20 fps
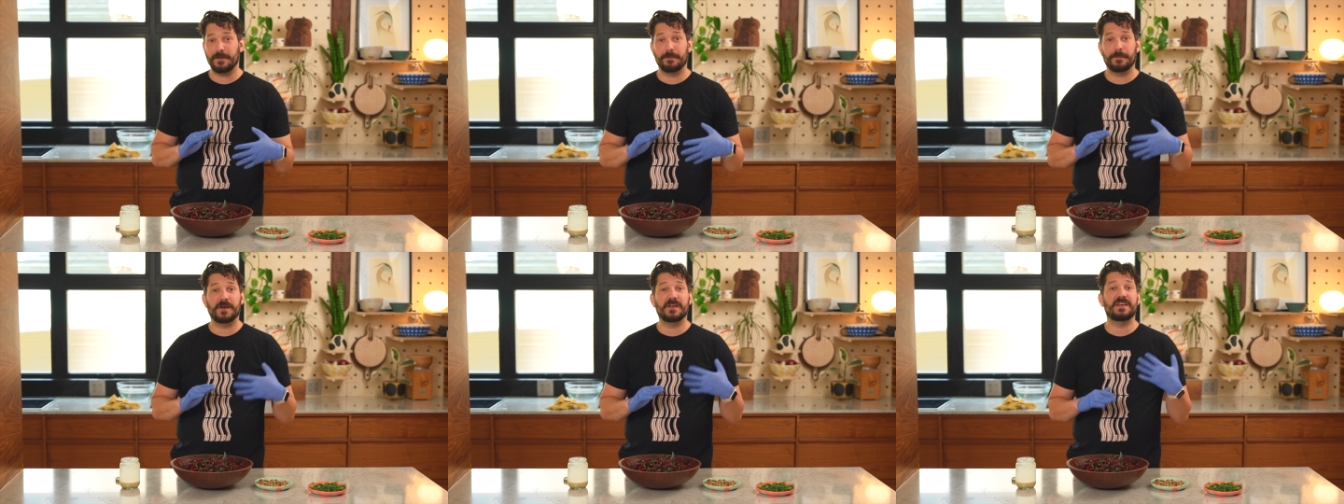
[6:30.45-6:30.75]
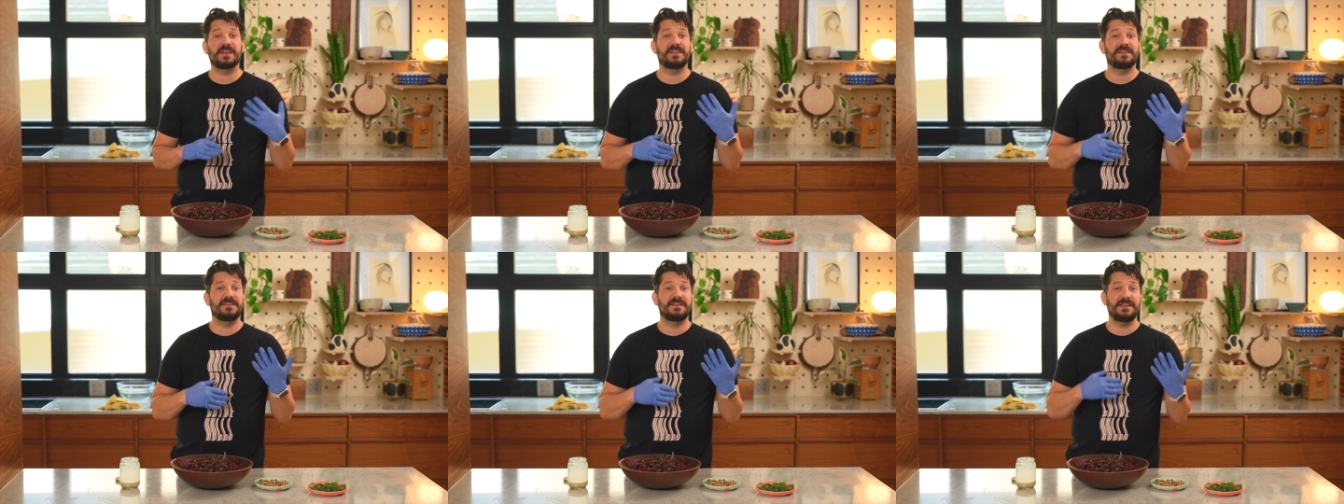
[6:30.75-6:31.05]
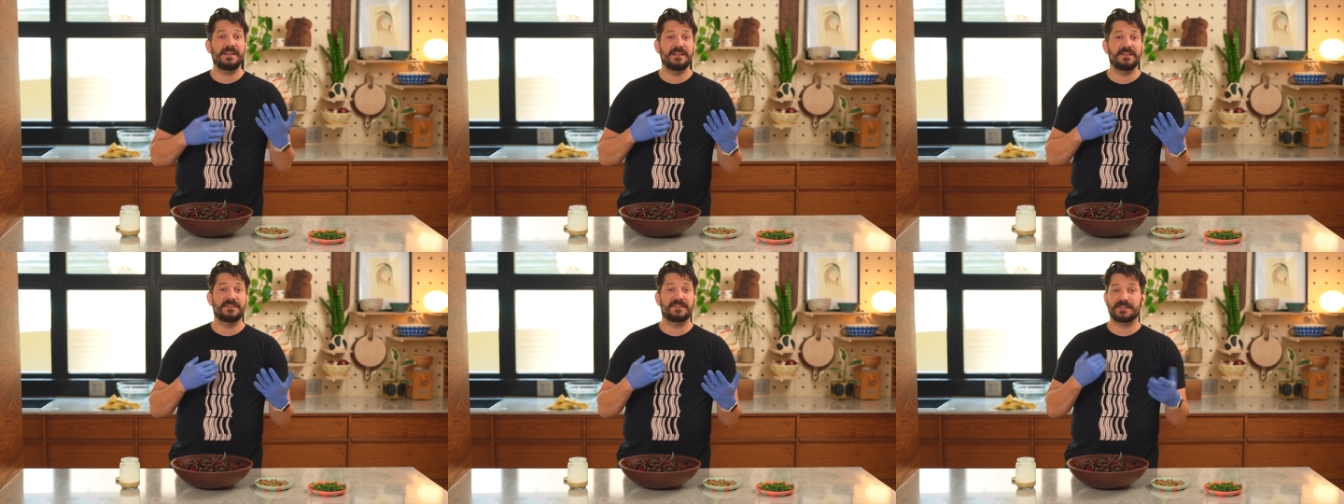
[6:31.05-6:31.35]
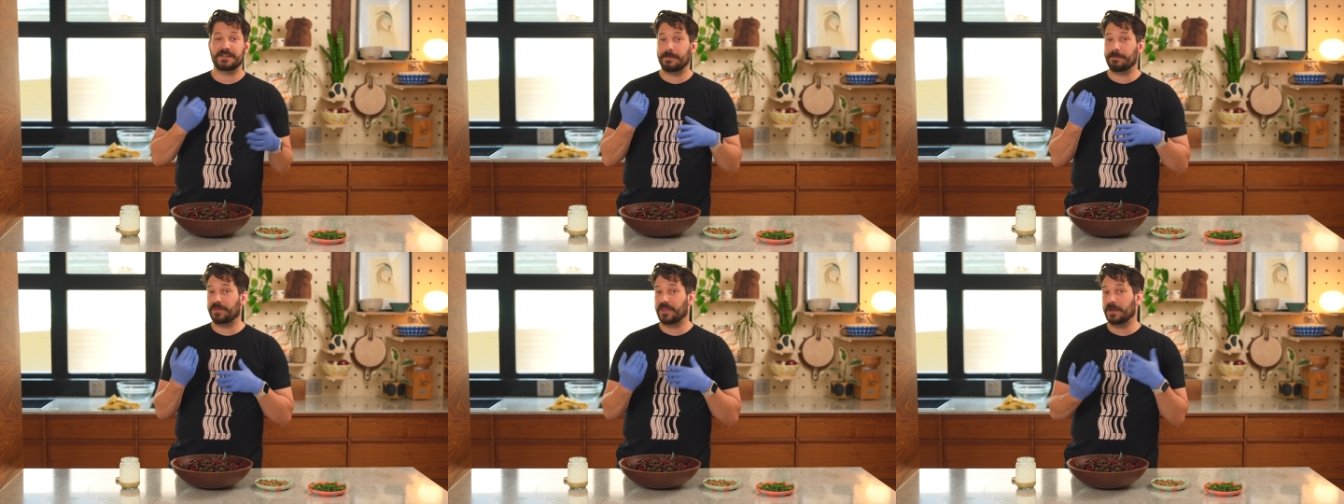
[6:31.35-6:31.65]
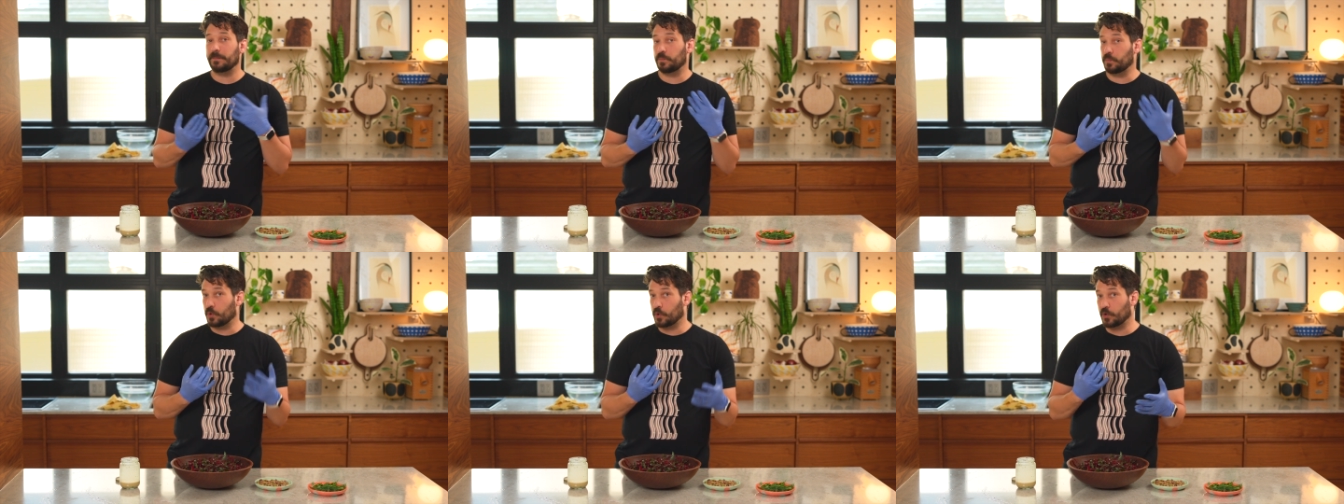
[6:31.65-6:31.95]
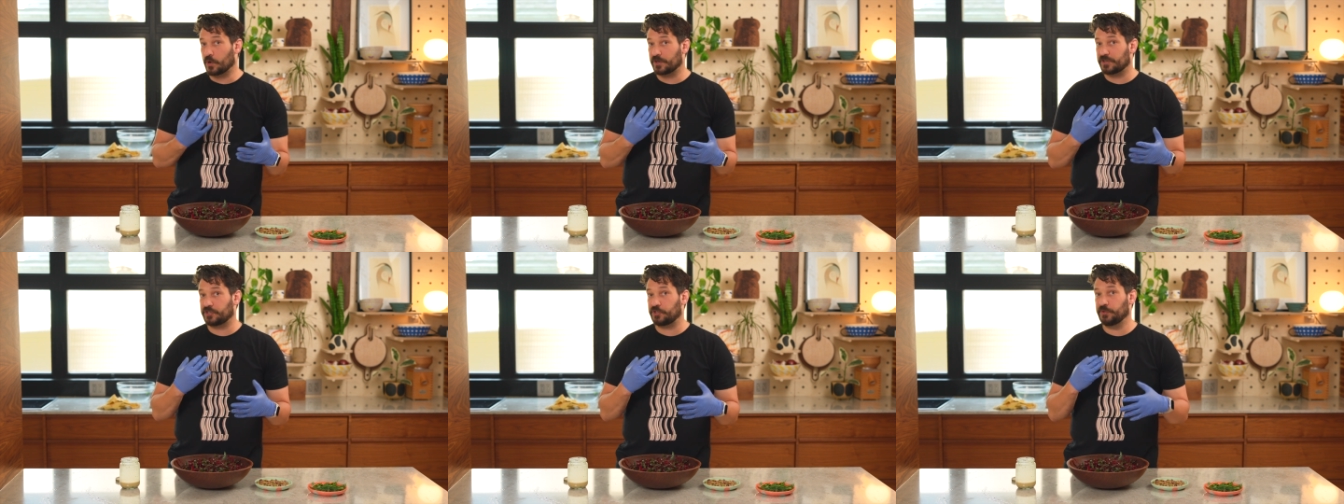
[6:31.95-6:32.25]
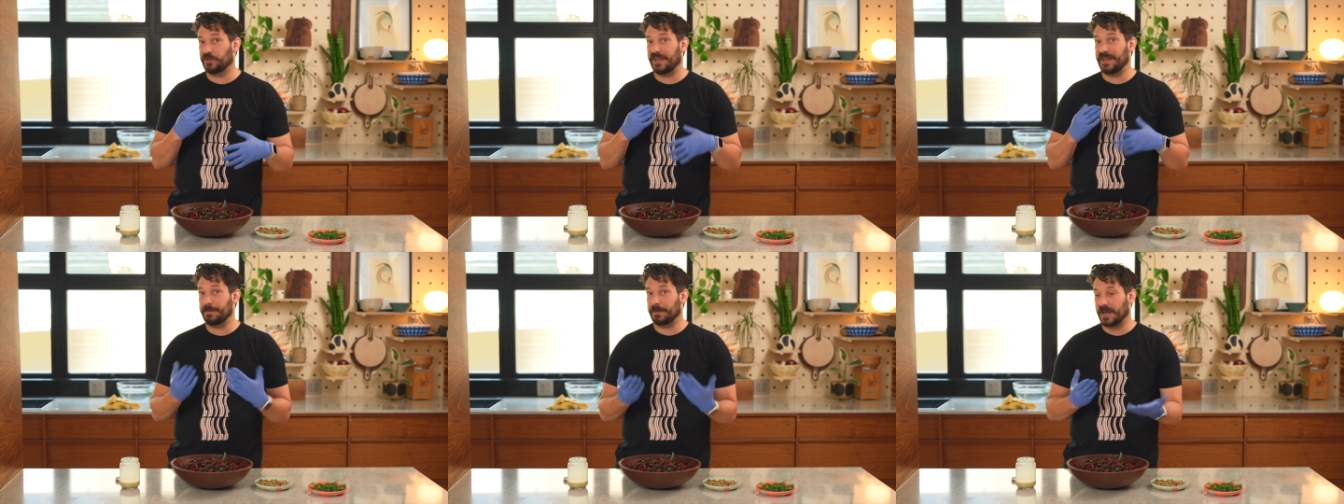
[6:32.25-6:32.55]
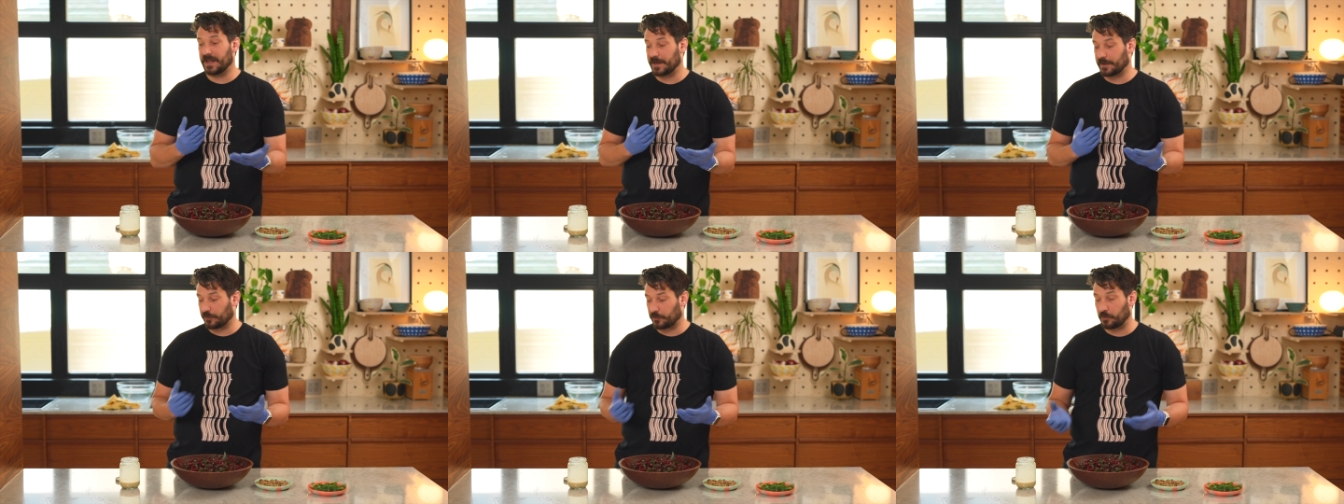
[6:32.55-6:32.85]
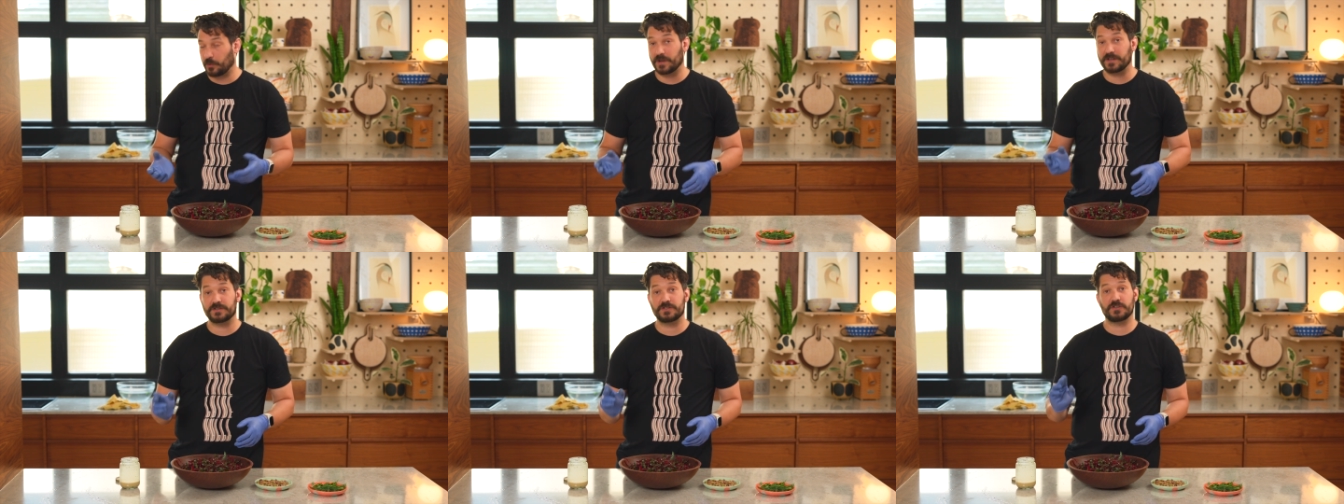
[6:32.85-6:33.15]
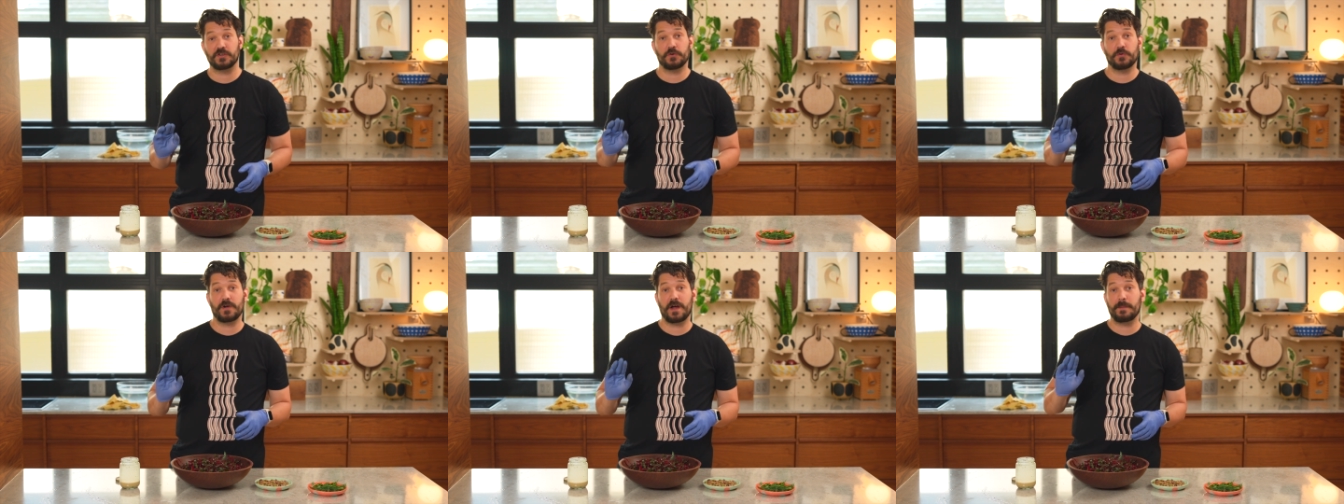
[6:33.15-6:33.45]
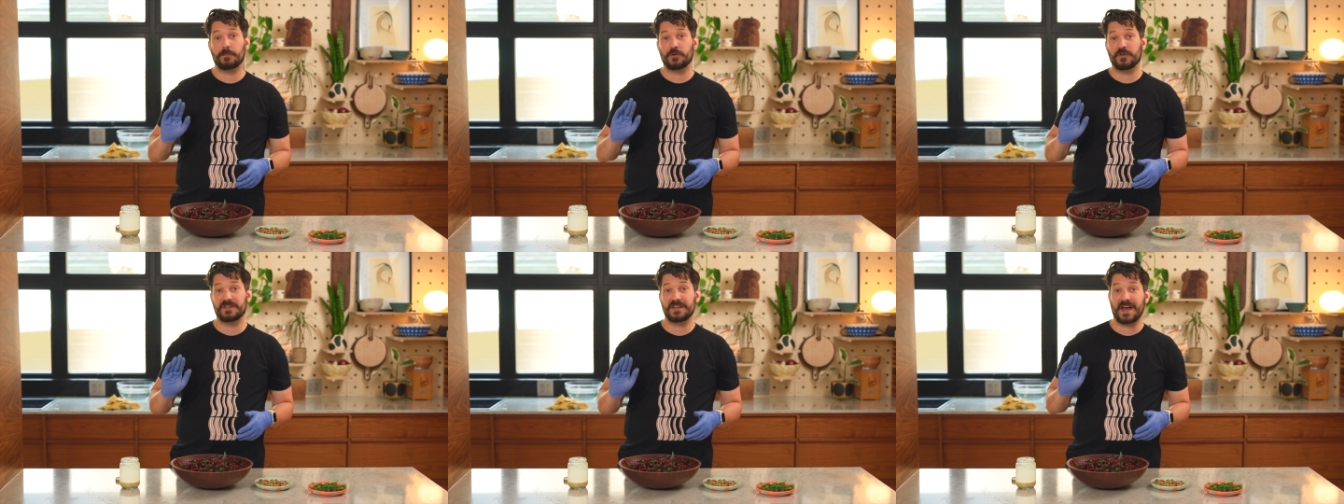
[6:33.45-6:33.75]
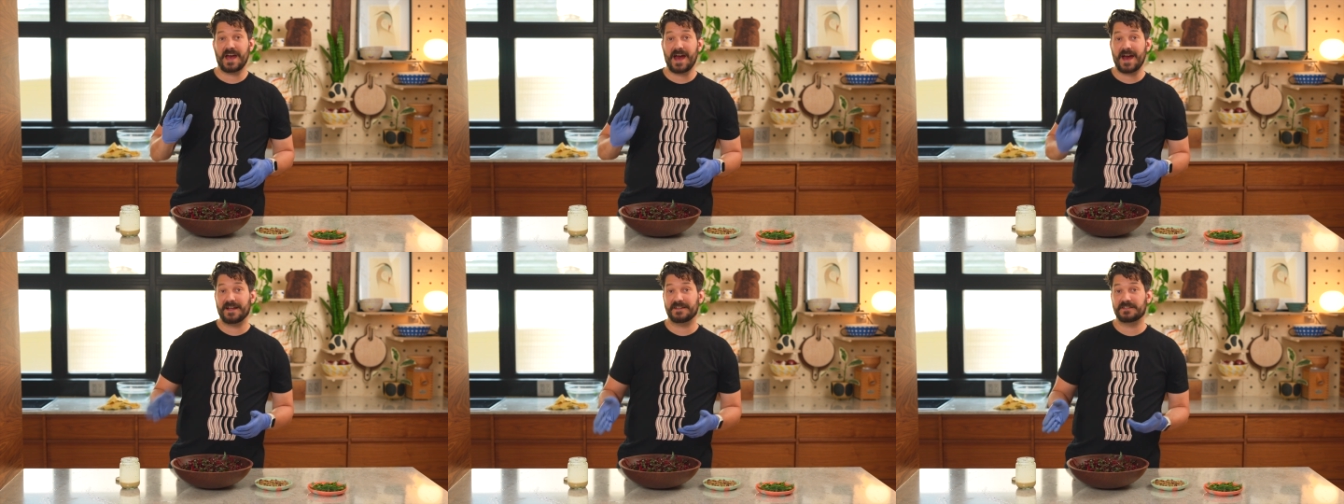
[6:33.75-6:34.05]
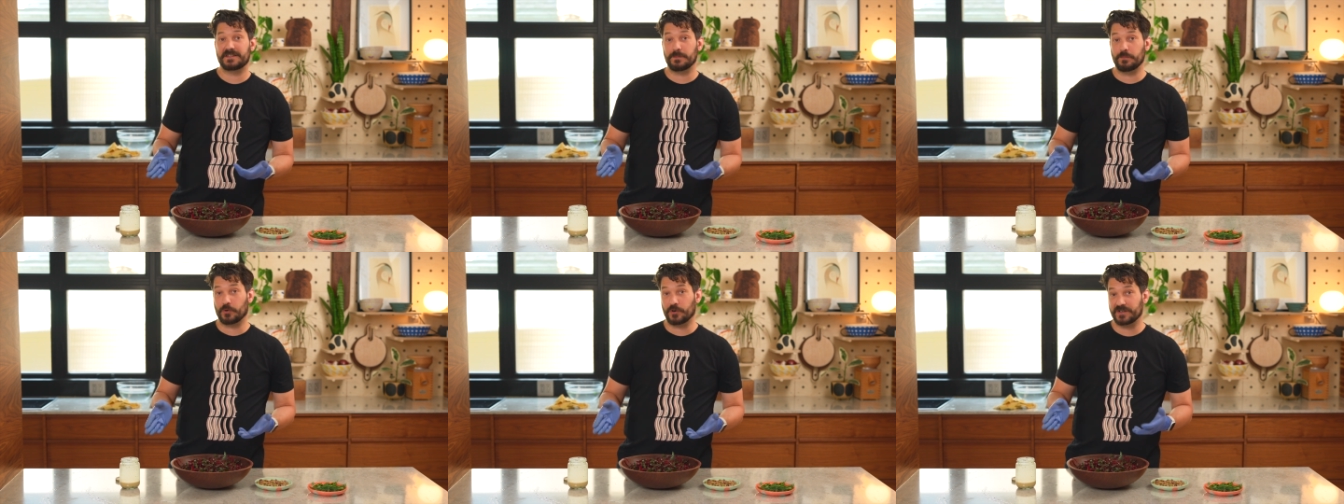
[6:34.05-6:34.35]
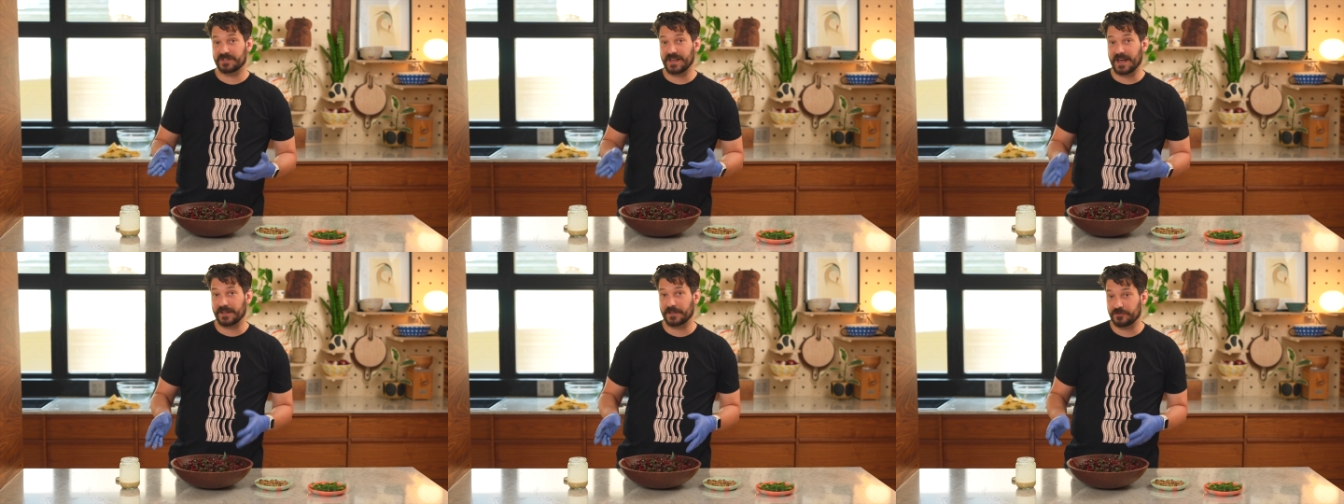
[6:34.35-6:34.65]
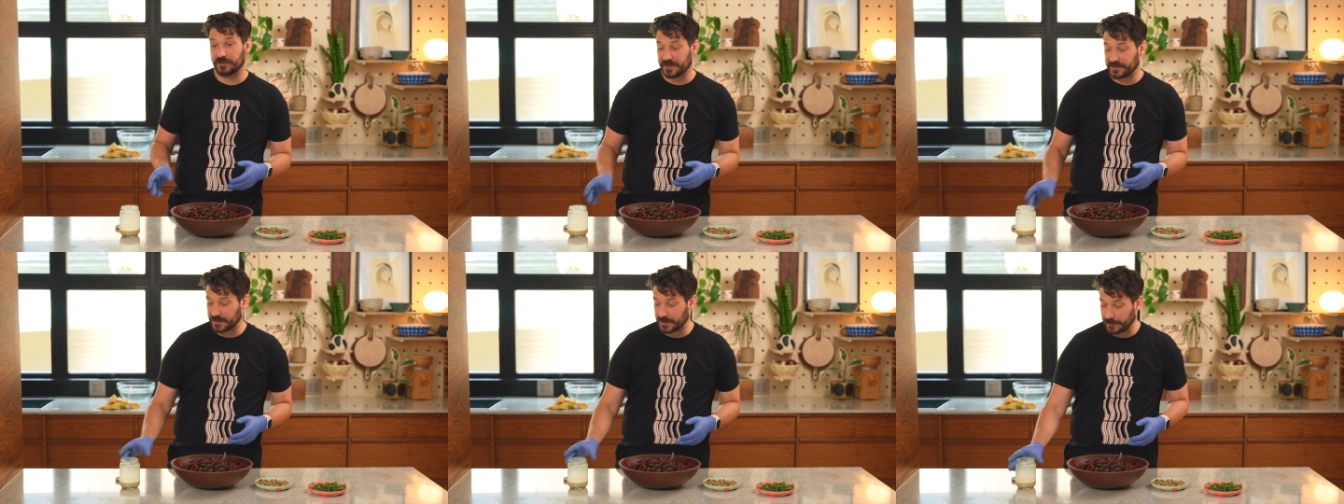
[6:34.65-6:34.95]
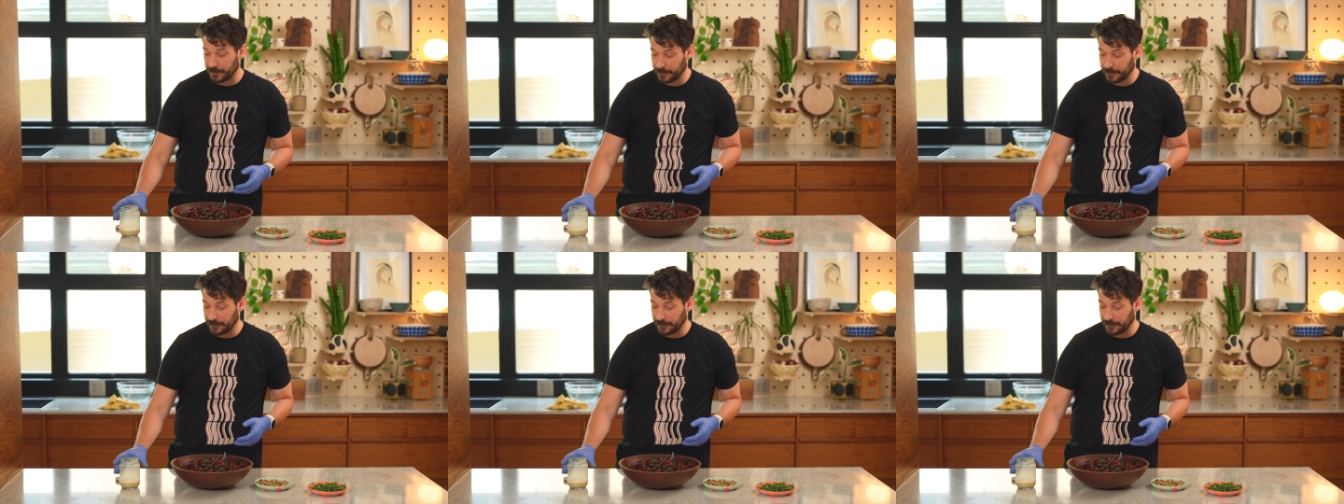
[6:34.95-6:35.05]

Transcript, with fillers: but it needs something more to keep cutting through it, so I'm going to add some more salad dressing.